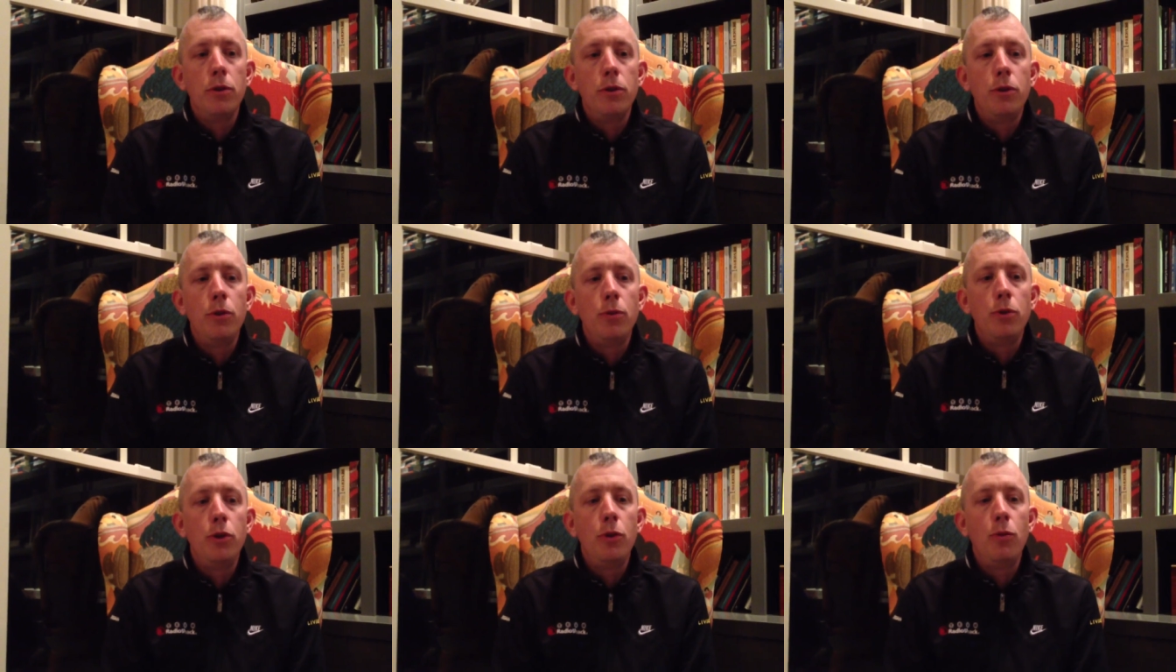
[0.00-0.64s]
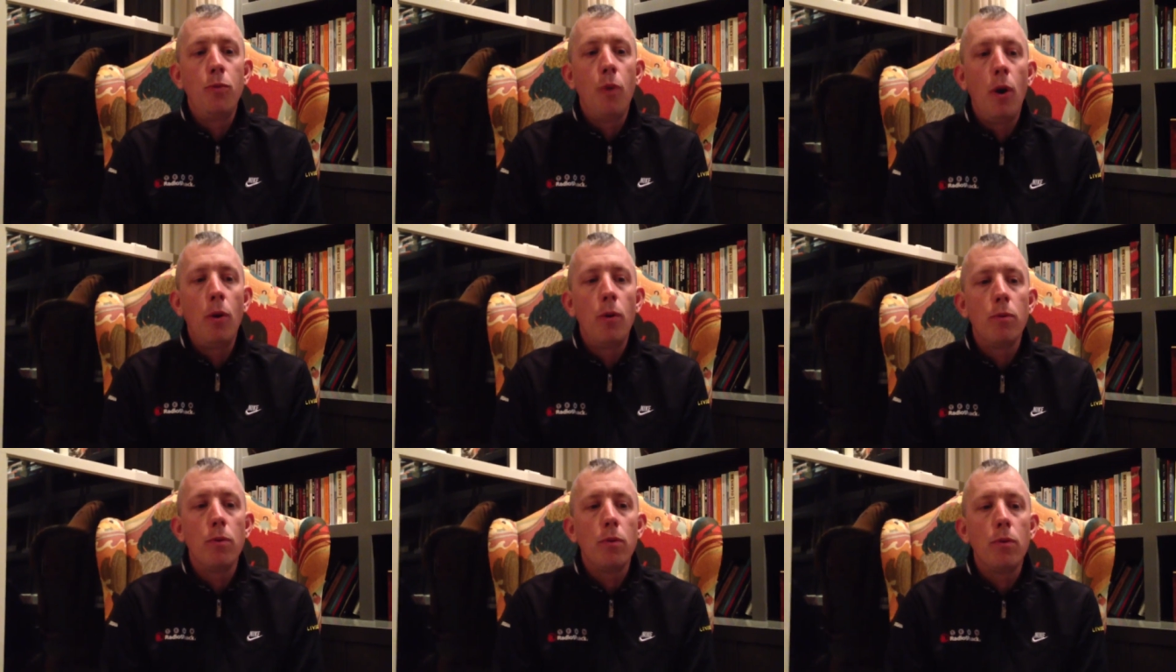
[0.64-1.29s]
you
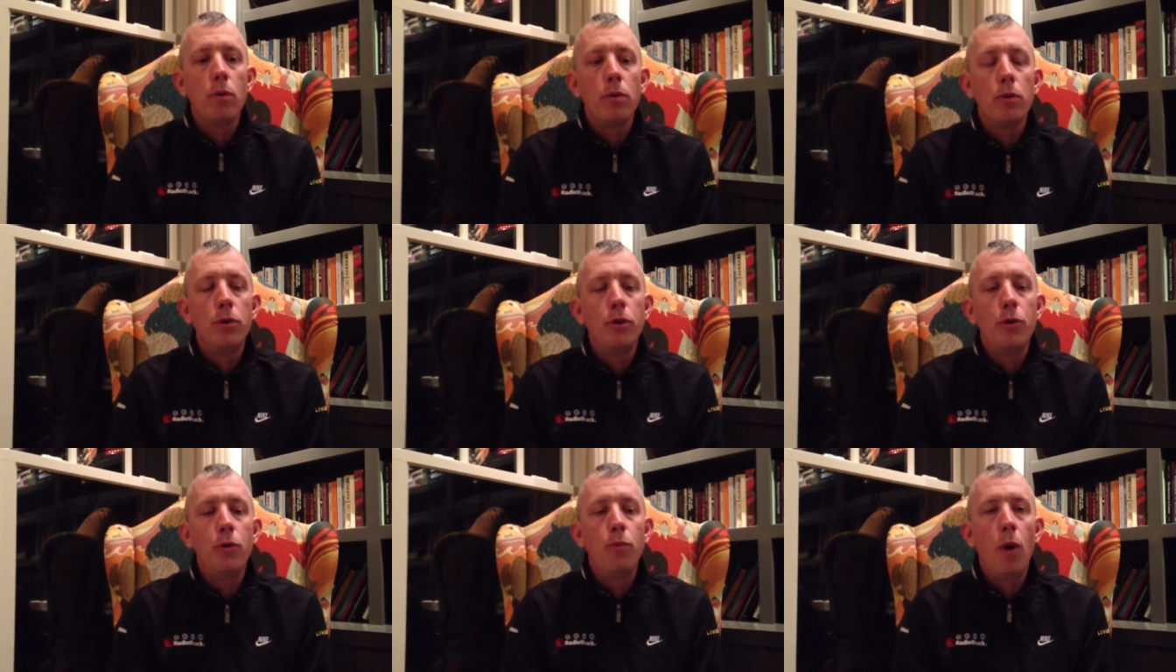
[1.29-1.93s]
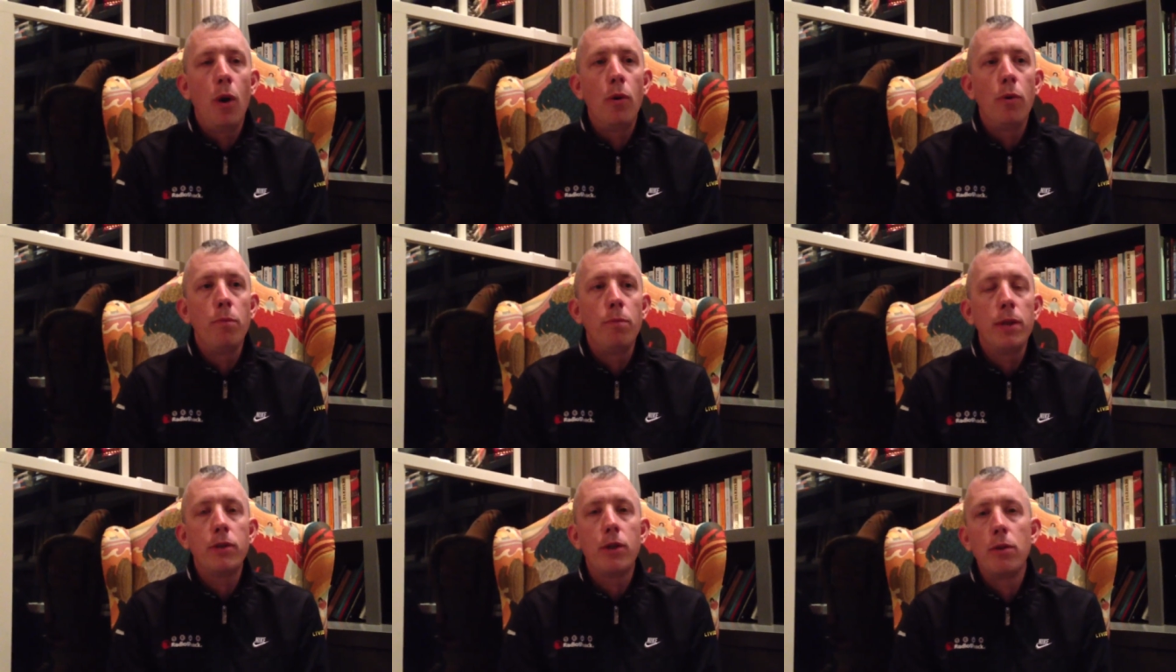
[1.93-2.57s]
won't
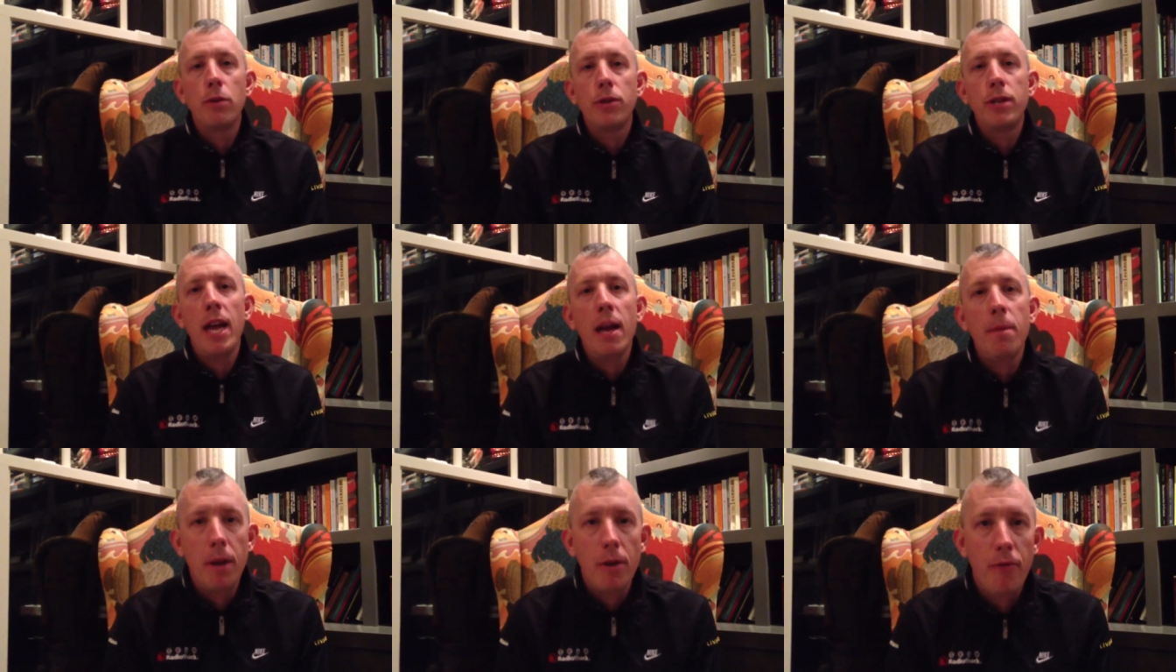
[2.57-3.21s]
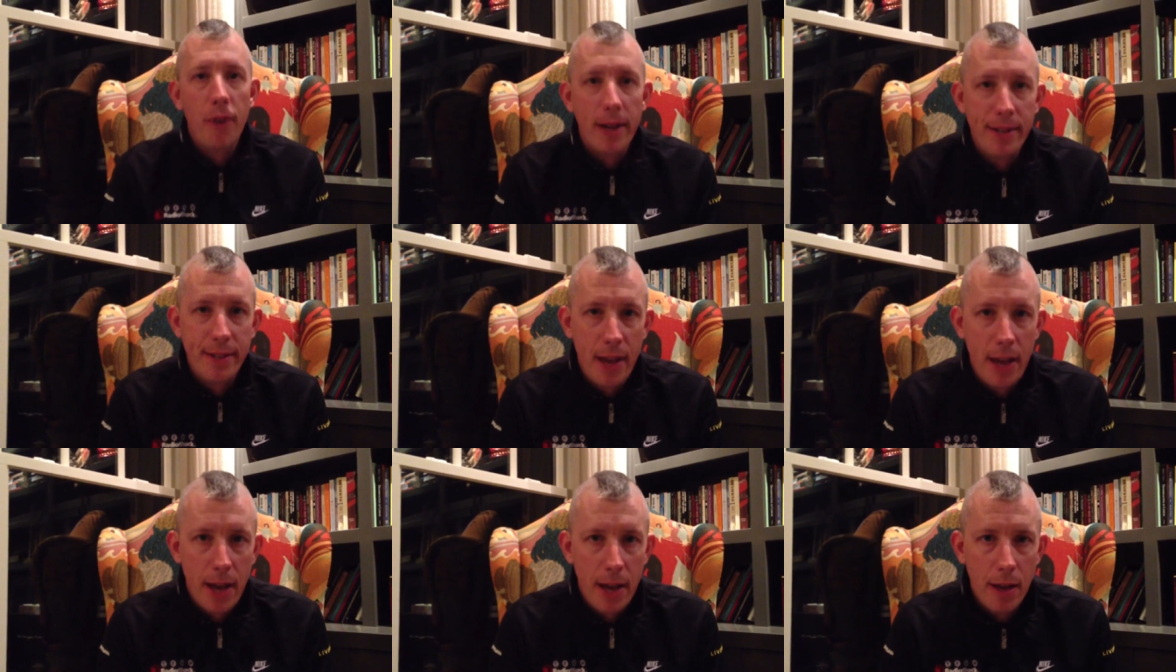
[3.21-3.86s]
misunderstand me if I
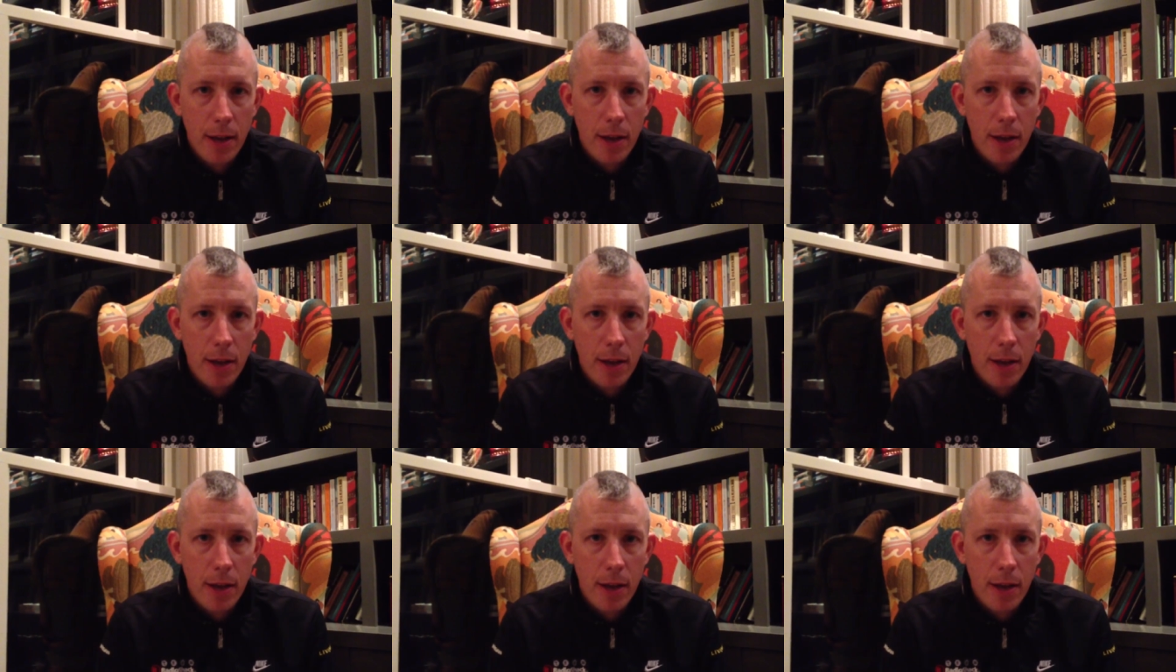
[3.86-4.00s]
say